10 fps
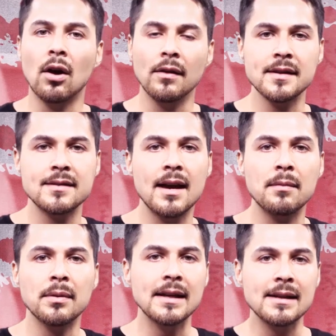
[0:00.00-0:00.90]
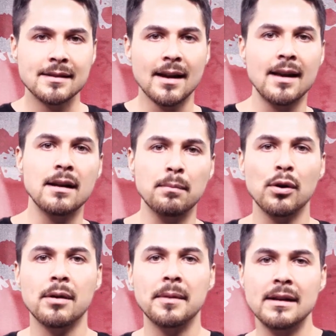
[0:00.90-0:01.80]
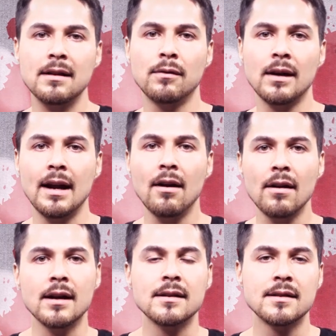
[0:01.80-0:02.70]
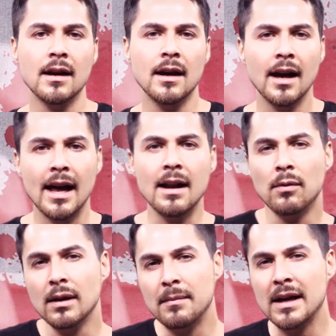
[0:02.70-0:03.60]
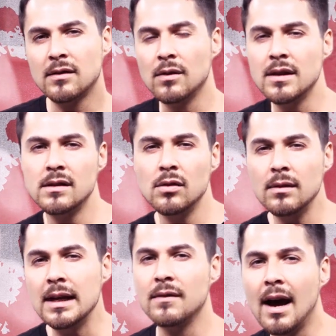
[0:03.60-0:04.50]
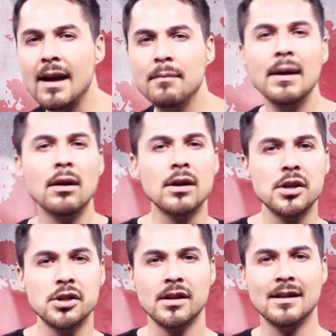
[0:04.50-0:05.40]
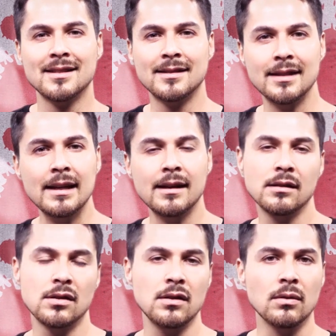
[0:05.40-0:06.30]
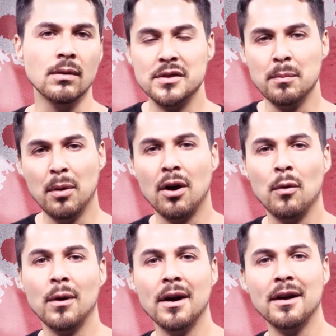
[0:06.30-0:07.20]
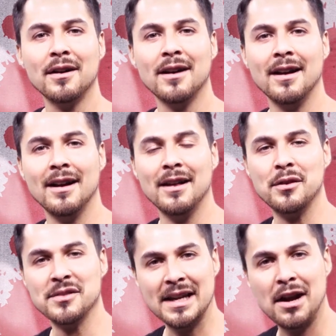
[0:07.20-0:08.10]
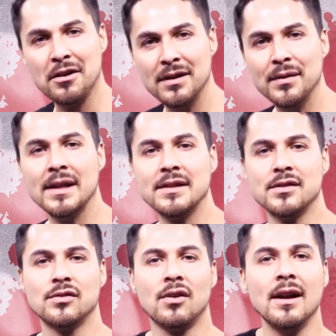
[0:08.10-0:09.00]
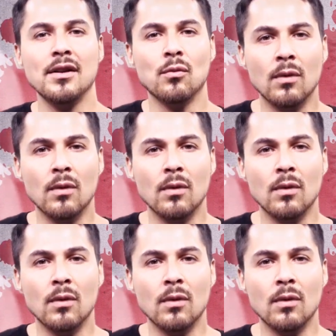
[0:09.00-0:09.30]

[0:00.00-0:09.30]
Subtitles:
on the set, but they decided to put them in different areas, and it really makes for this unique nightmarish scene too. There's a part where there's a character even that's trying to